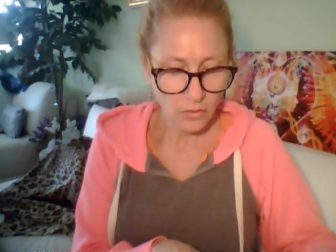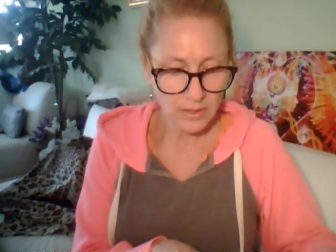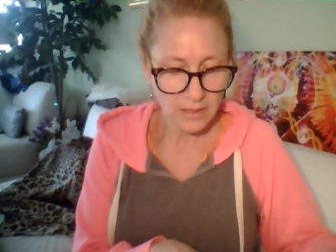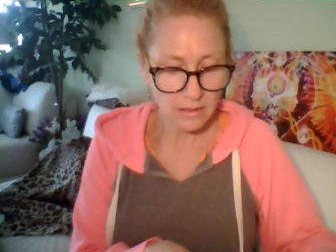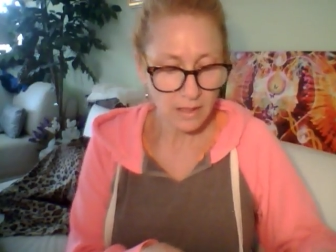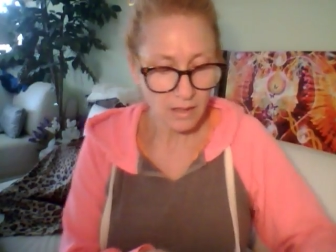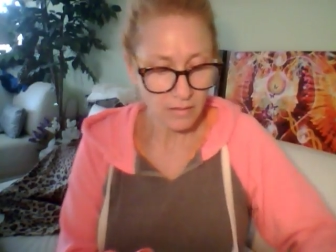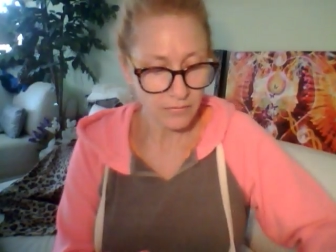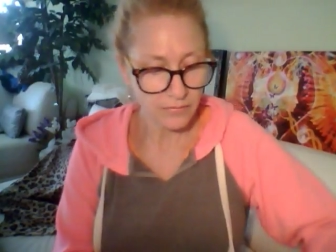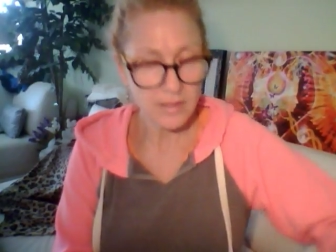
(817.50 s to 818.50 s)
Only
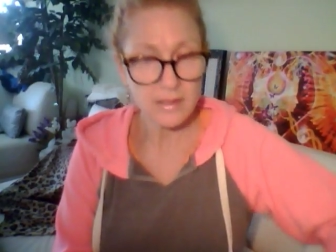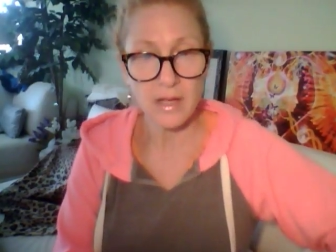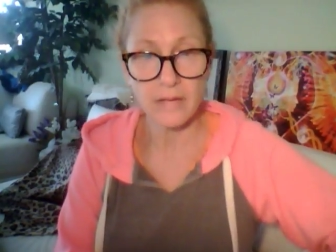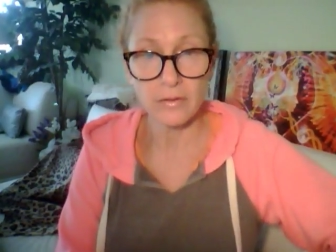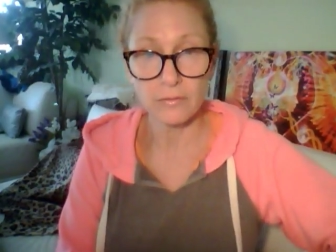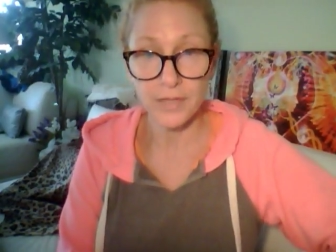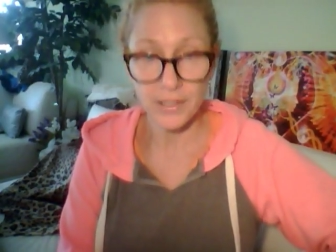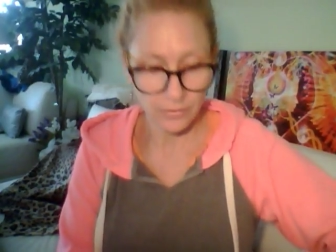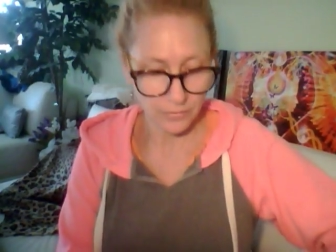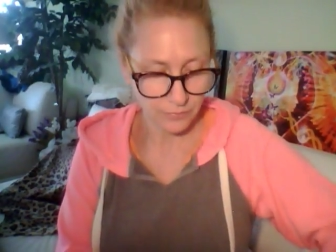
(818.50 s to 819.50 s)
love is ever
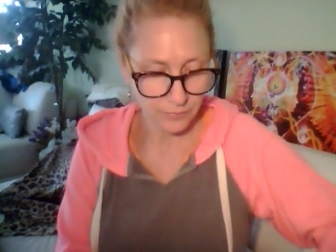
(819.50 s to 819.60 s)
real.